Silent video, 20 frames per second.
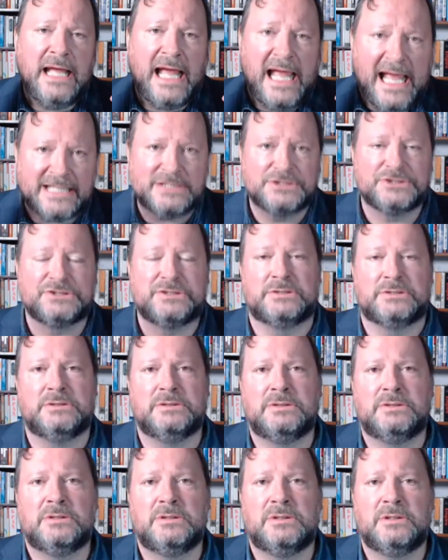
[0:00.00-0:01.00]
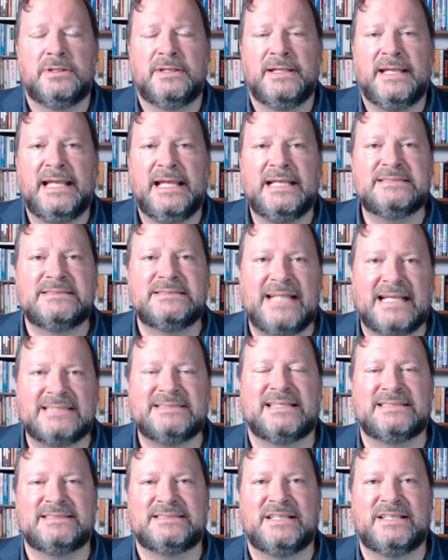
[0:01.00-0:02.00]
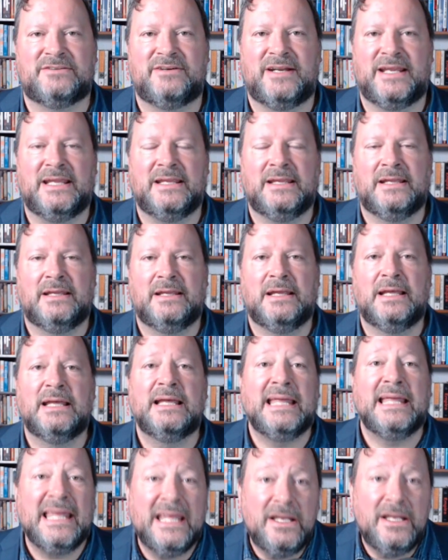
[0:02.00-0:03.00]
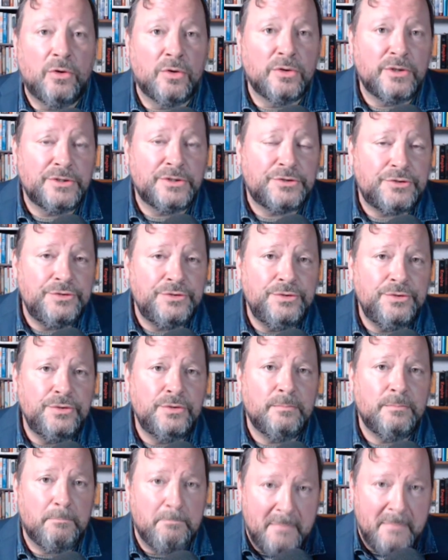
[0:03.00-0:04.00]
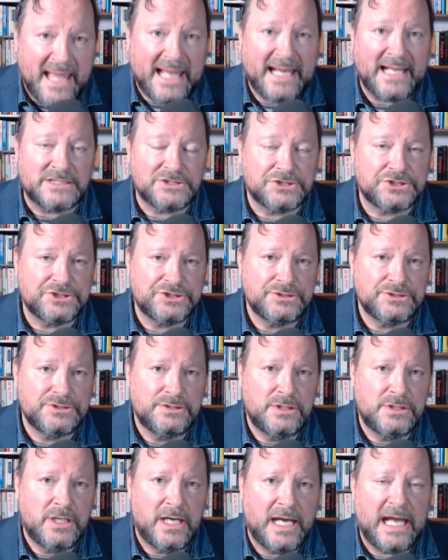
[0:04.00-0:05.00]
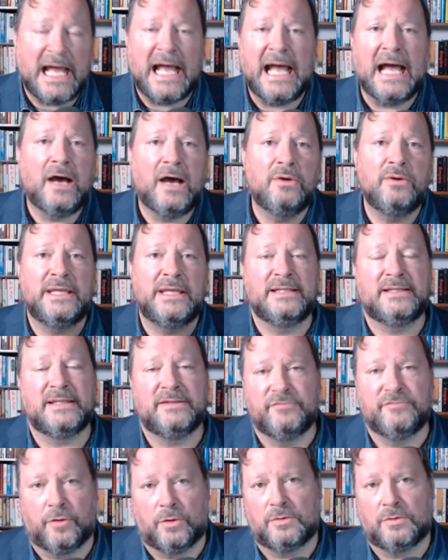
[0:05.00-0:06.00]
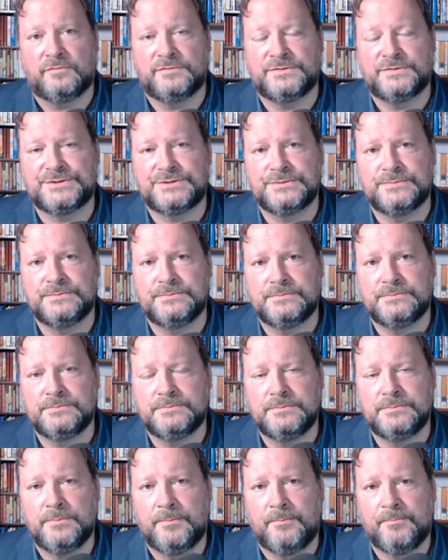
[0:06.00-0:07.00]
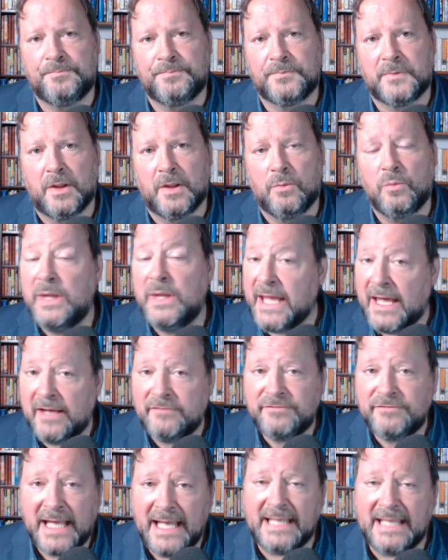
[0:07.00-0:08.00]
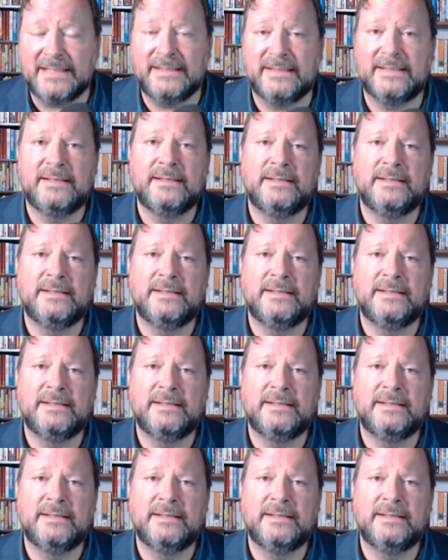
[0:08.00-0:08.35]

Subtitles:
action is necessary in order to manage how it evolves. We have had